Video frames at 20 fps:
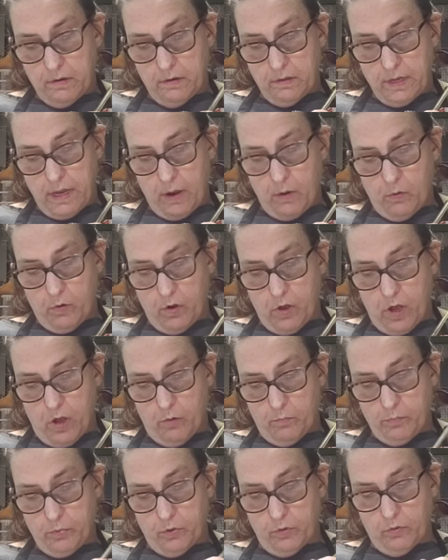That will
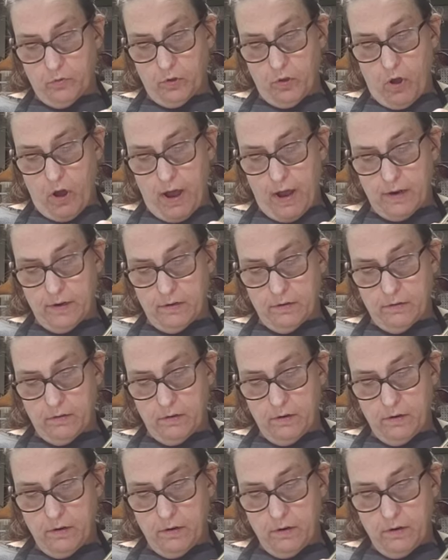help you a lot
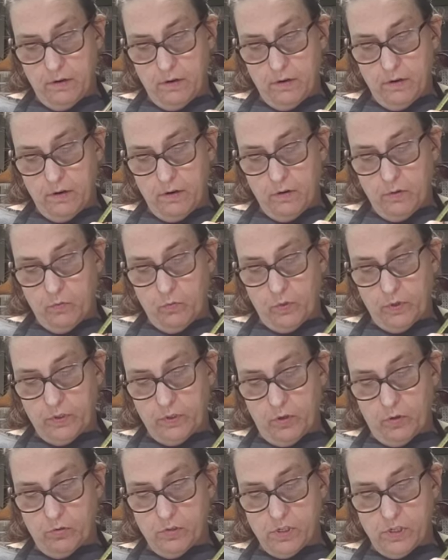with
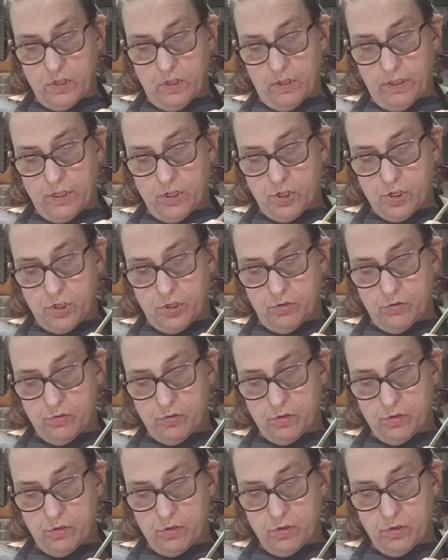those little
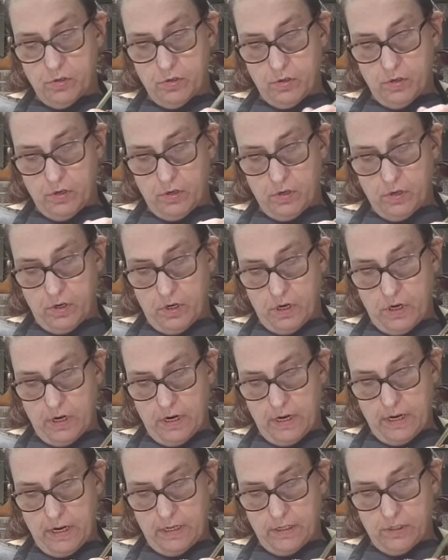issues. All
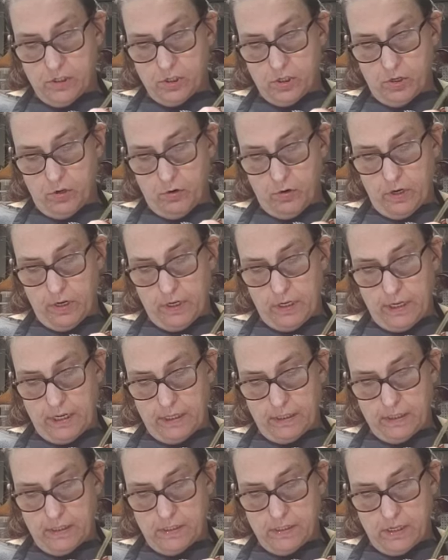right, so we're going to
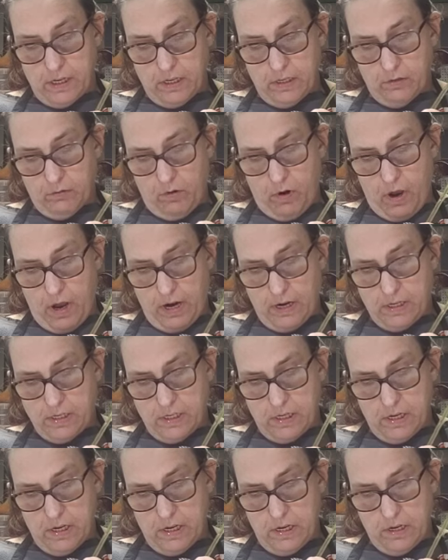get this other rock
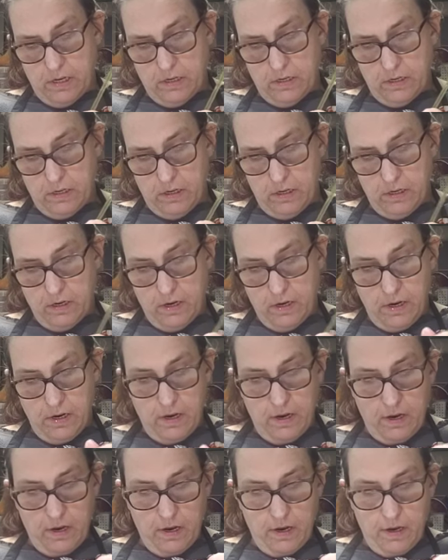done.
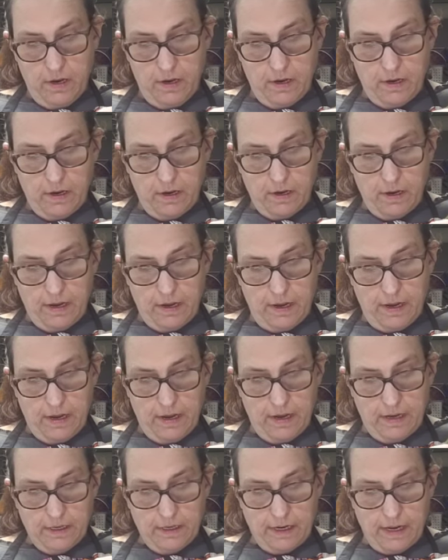
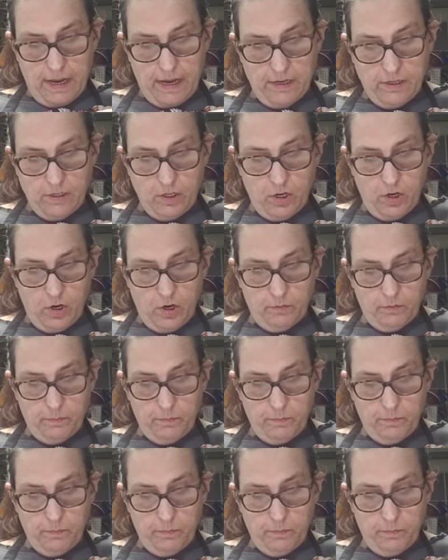And again,